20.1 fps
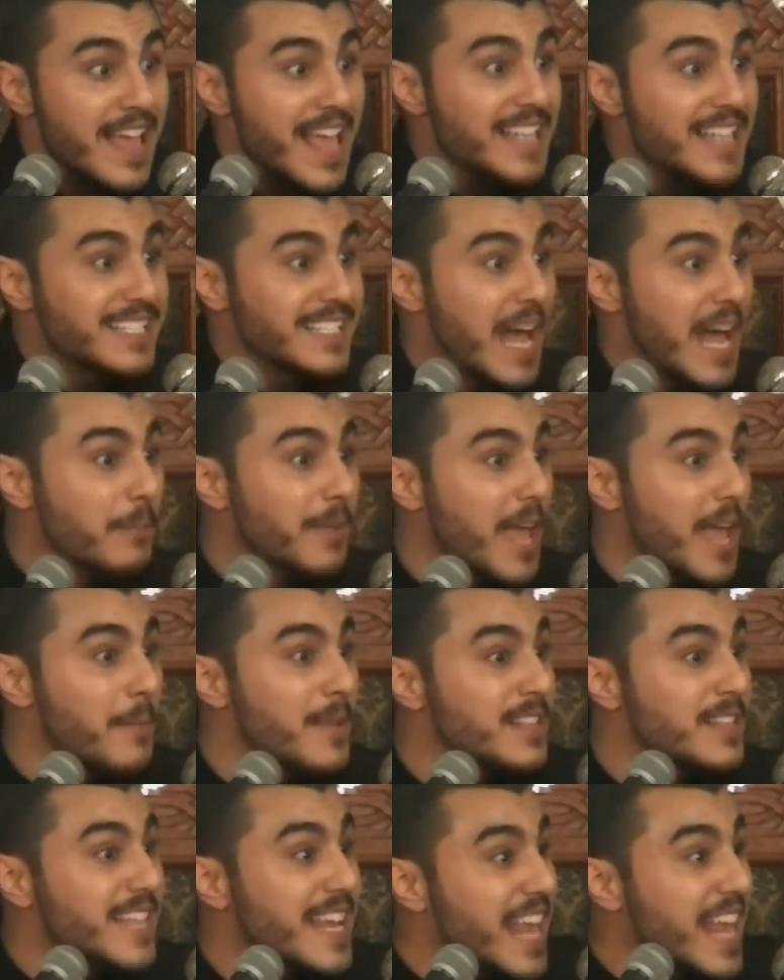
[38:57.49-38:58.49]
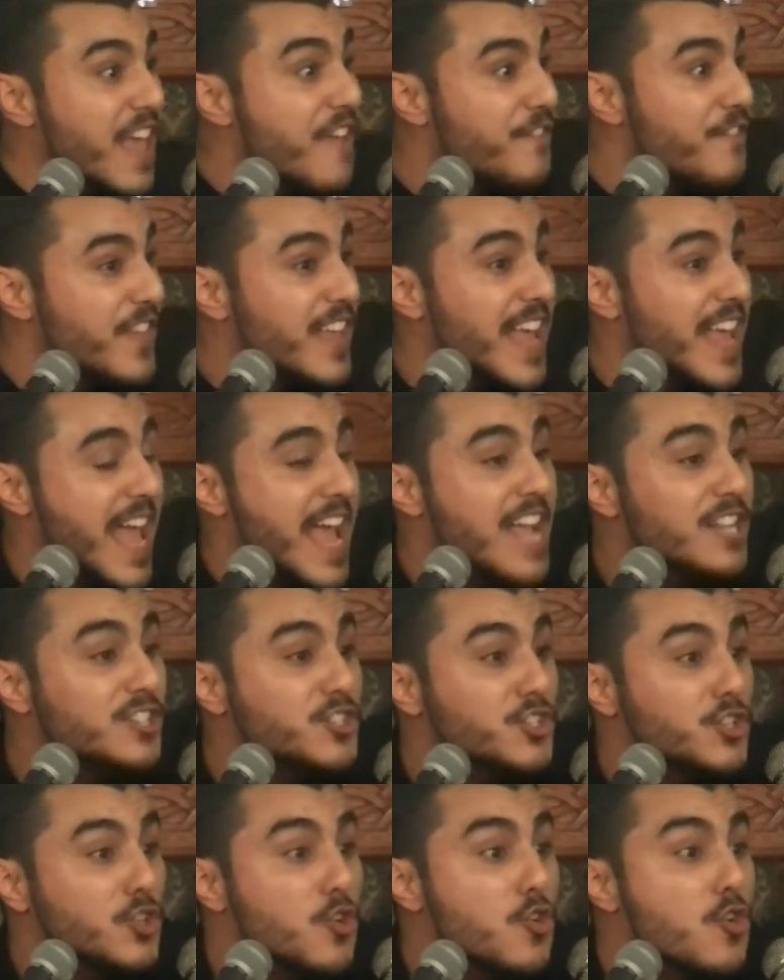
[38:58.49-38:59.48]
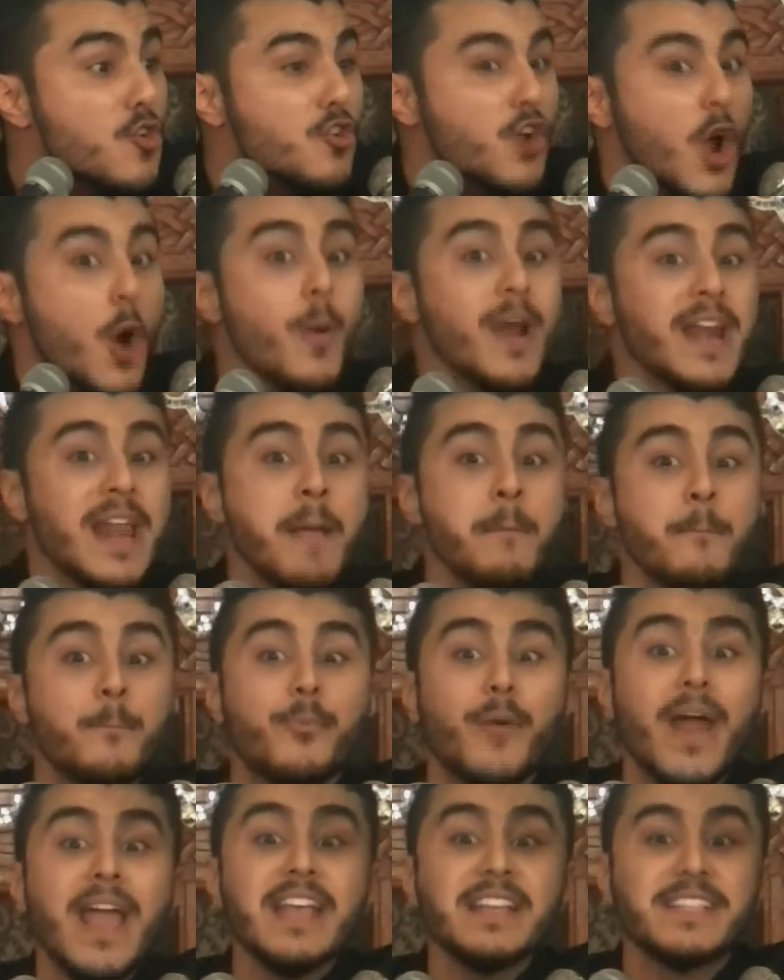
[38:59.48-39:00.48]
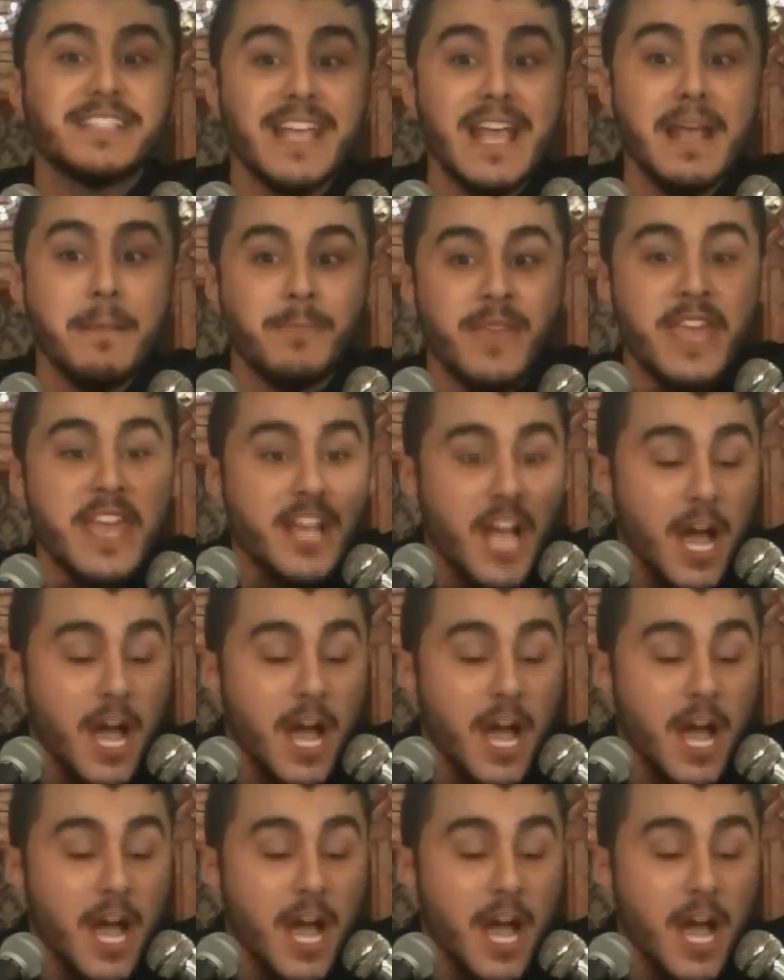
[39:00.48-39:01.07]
Islam came and said, if he hits you, go and embrace him. He